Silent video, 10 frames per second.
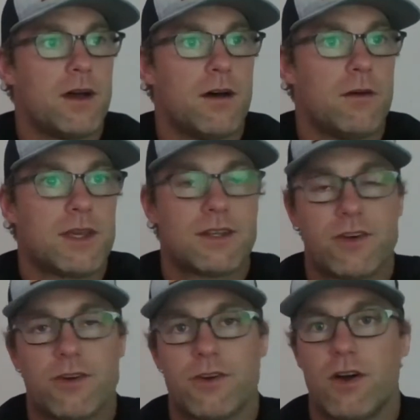he can
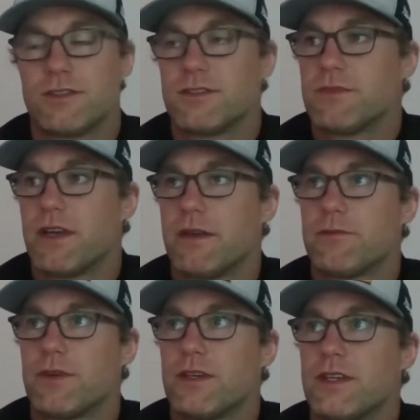turn it on sometimes
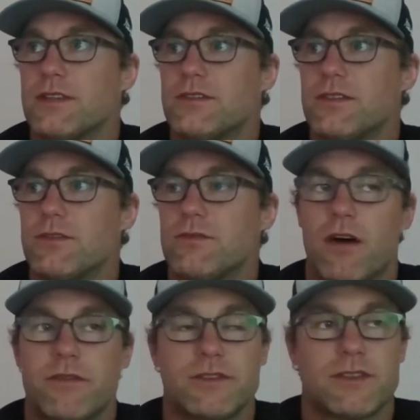when he needs to.
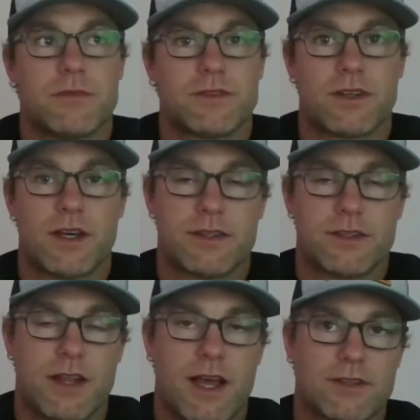Obviously missed the cut
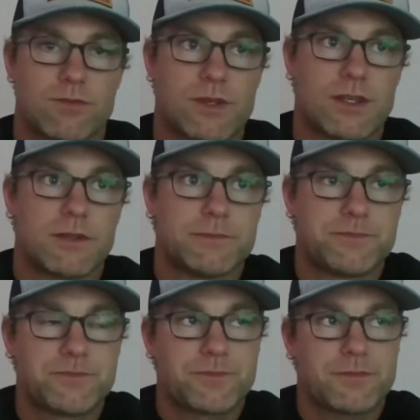this last week.
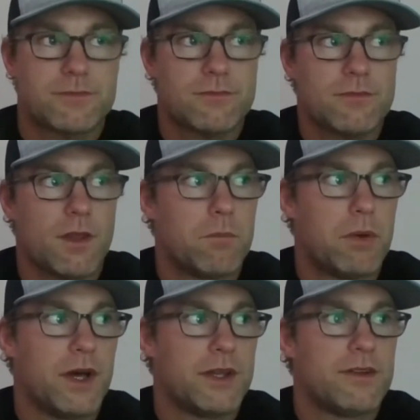
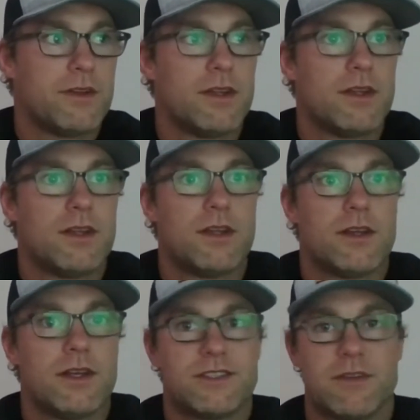But
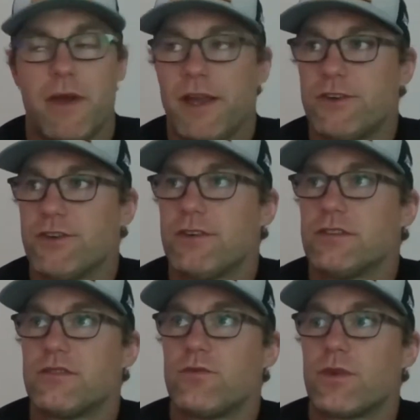it's a major.
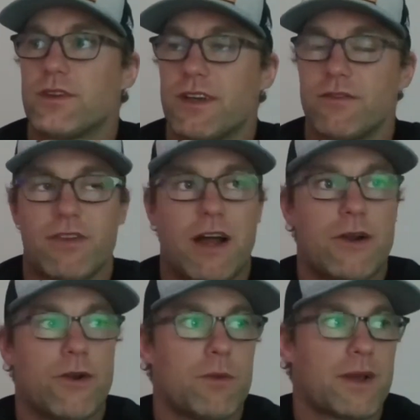So if you want to take a flyer
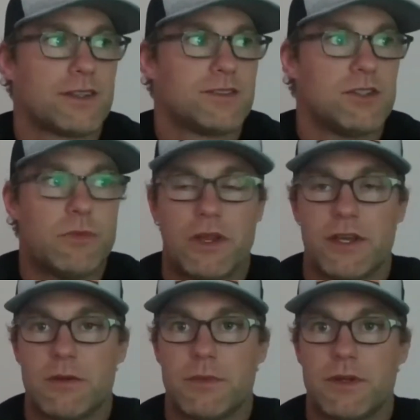on him, I can see you playing
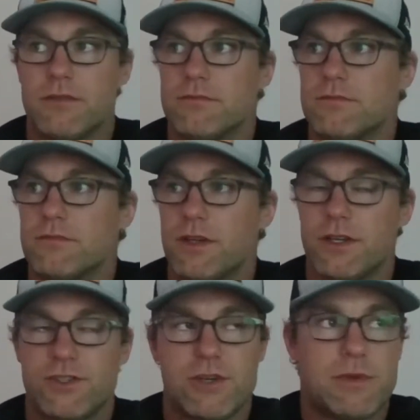him in a
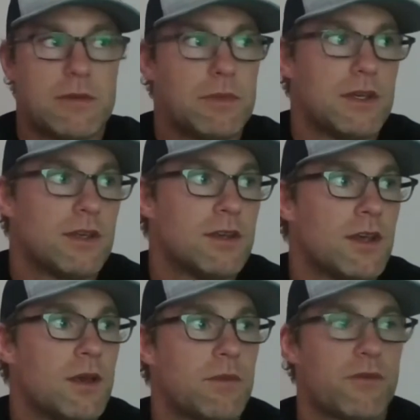GPP.
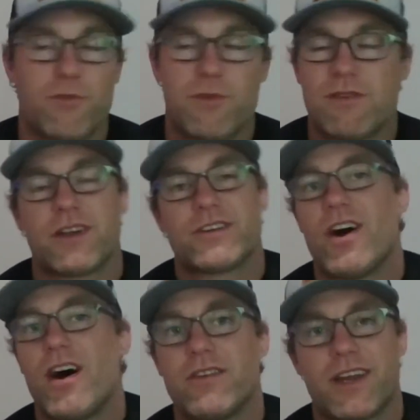But for me, Victor
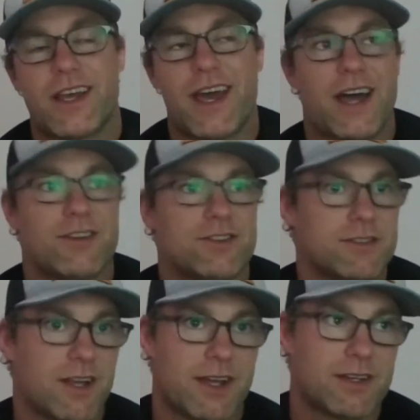Hovland at cash
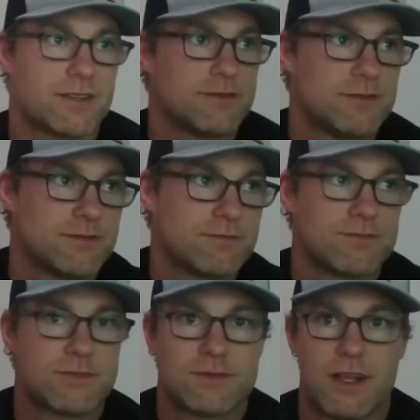is like
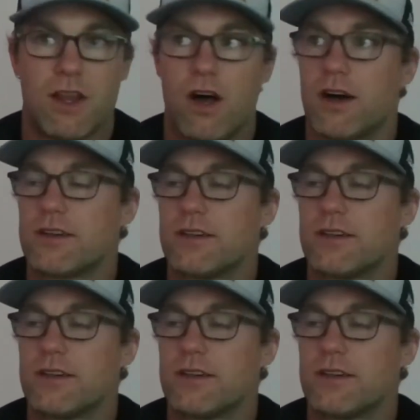a lock